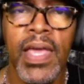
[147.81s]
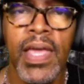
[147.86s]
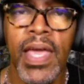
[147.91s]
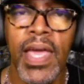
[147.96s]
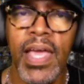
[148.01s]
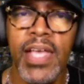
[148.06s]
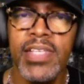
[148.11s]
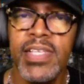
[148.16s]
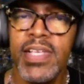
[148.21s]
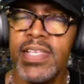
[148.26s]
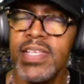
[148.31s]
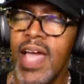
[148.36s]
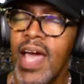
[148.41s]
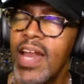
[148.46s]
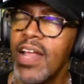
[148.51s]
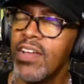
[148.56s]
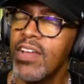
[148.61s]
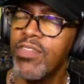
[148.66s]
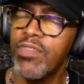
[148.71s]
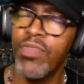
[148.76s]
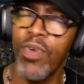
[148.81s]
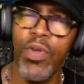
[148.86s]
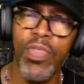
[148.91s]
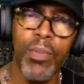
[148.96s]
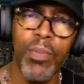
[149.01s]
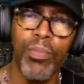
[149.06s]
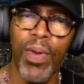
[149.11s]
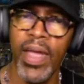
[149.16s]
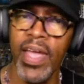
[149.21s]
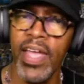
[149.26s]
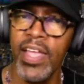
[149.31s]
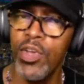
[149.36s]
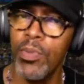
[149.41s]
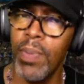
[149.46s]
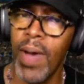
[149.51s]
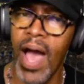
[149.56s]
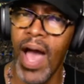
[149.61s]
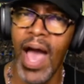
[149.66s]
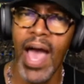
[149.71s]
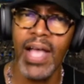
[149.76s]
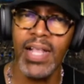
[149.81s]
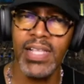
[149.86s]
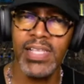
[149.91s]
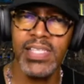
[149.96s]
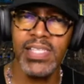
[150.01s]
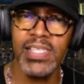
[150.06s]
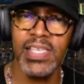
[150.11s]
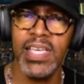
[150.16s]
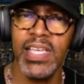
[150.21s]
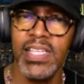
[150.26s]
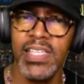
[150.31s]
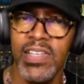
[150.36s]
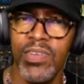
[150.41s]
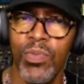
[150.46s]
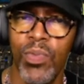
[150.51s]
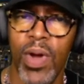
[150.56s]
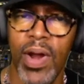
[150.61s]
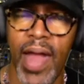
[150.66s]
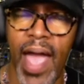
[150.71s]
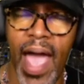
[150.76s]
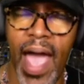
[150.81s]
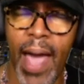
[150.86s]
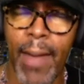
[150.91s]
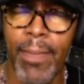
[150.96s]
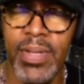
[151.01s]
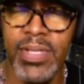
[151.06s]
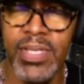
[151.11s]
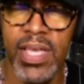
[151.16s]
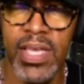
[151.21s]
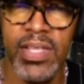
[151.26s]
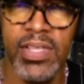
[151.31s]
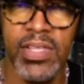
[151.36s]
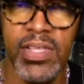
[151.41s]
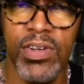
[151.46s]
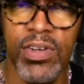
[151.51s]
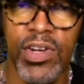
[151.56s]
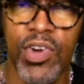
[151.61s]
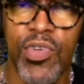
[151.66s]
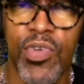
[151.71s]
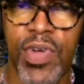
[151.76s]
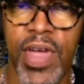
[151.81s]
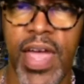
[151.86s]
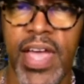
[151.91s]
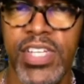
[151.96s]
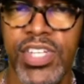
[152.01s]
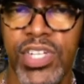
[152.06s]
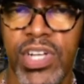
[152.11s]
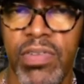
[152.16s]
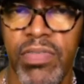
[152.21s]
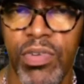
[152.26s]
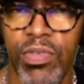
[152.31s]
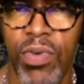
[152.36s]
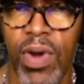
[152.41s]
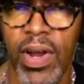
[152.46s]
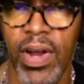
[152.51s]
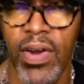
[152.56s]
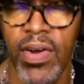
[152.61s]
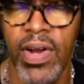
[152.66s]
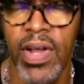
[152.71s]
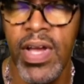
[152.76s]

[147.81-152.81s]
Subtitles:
is just kind of further bringing you behind the scenes and what happens in the creation of a record.